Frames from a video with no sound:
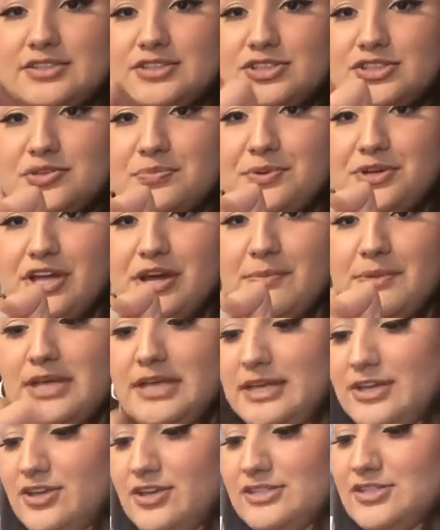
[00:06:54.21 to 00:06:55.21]
Super
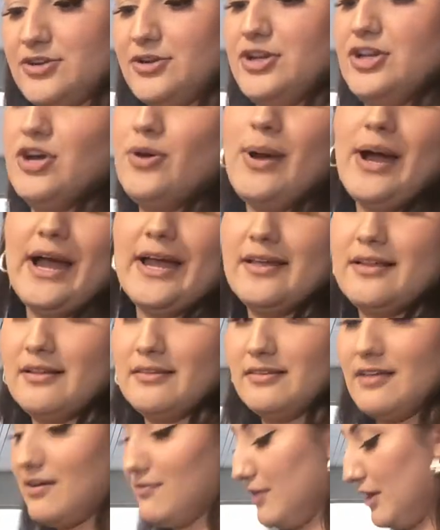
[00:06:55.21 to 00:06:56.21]
yummy. You guys already know I
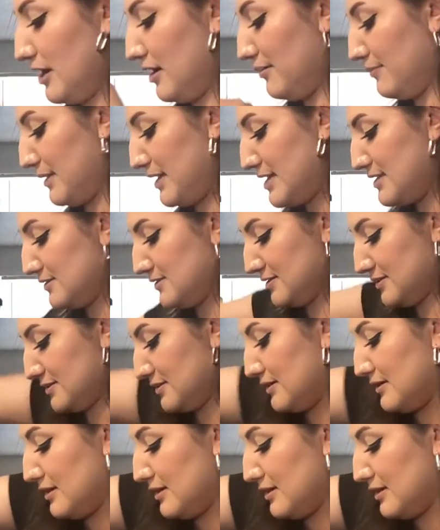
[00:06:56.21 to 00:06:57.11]
love hummus.